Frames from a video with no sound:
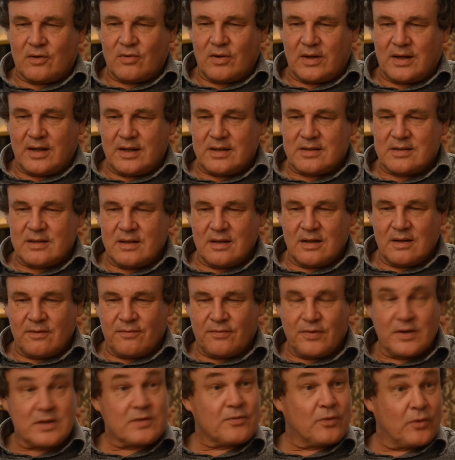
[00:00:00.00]
cricket,
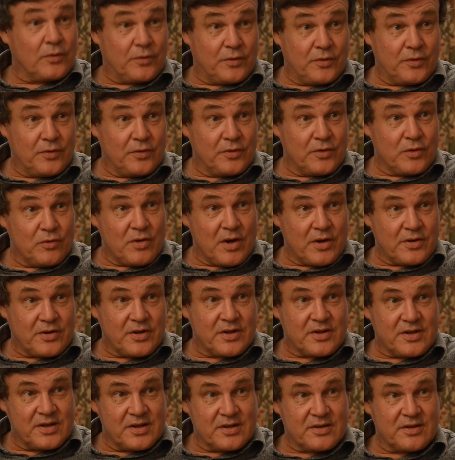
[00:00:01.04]
first of all, you
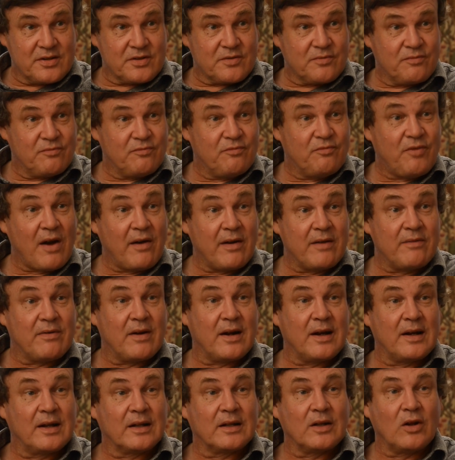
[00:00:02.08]
notice is there's very,
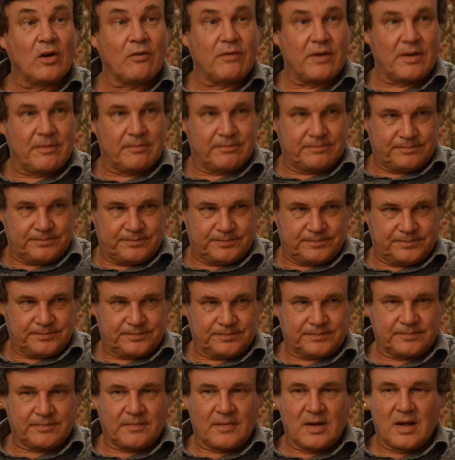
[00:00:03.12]
very little of it.
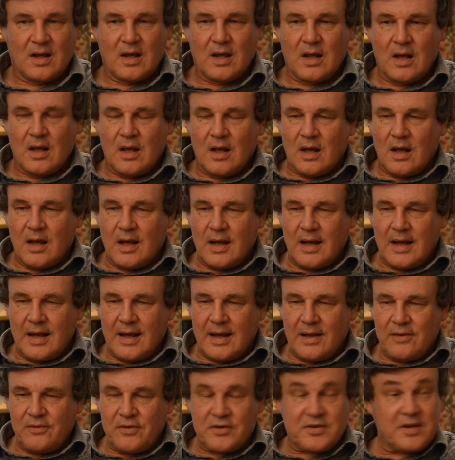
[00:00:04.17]

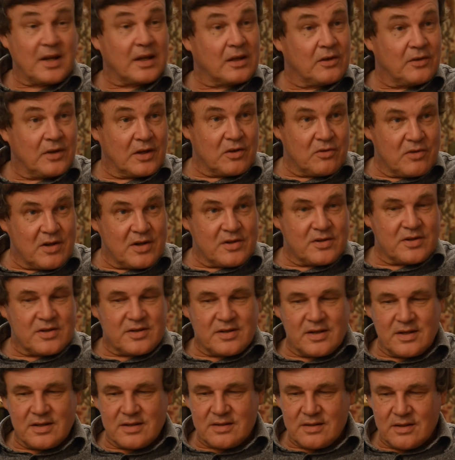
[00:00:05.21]
And the second thing you
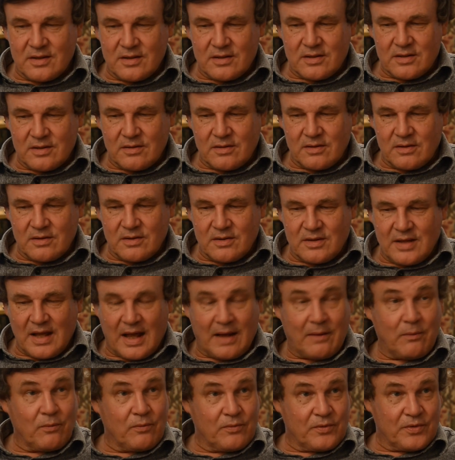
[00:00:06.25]
notice is that
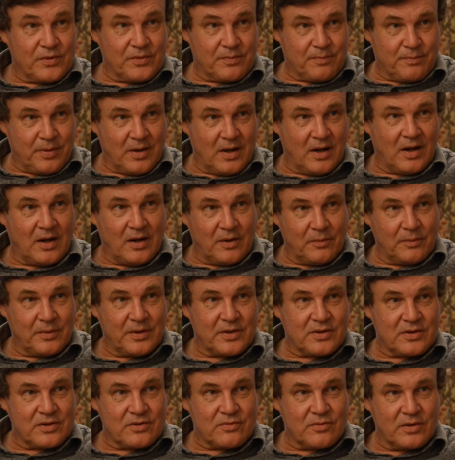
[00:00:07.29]
that part,
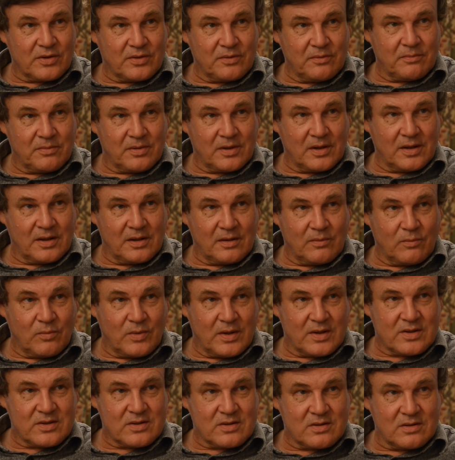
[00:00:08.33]
which is written by
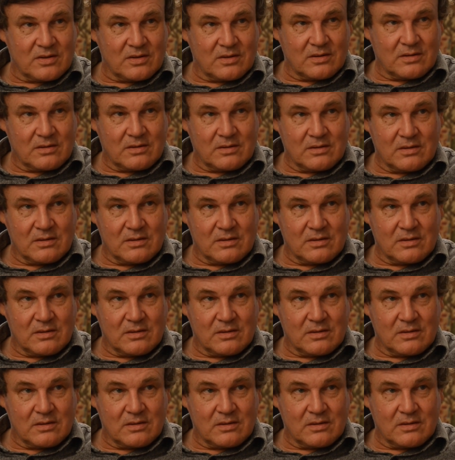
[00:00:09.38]
Western,